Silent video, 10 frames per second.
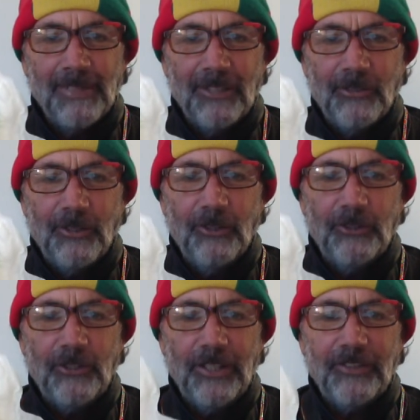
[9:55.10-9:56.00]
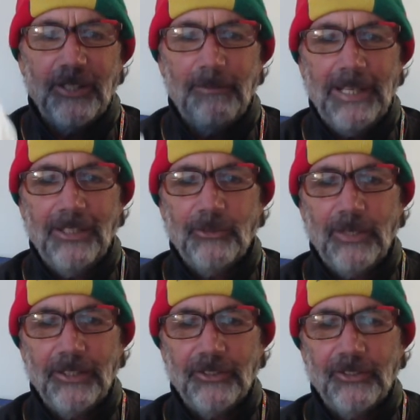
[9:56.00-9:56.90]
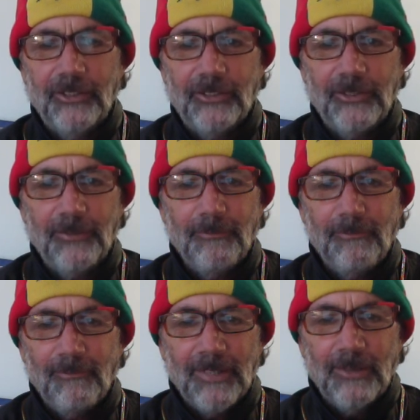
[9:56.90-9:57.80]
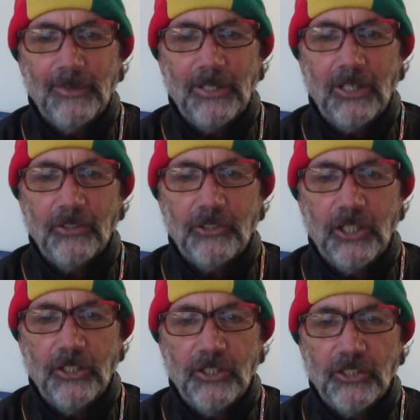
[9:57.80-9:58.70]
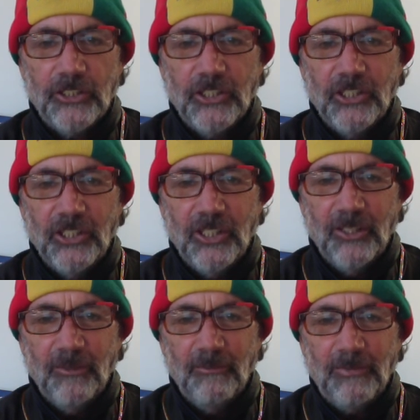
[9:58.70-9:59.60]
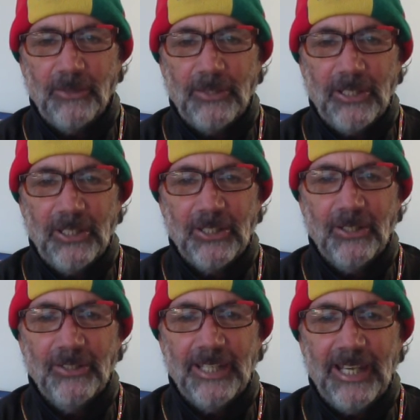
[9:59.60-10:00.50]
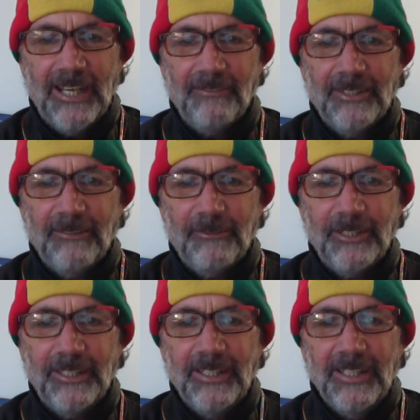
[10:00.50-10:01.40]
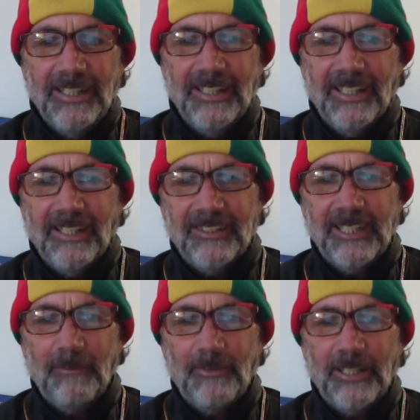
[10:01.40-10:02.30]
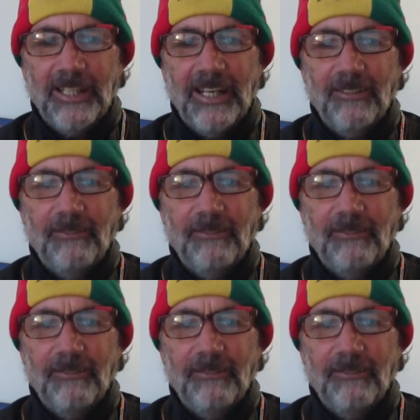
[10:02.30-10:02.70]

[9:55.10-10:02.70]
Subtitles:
So don't trust in man's righteousness. We're all sinners. But we're all going to heaven if we accept the God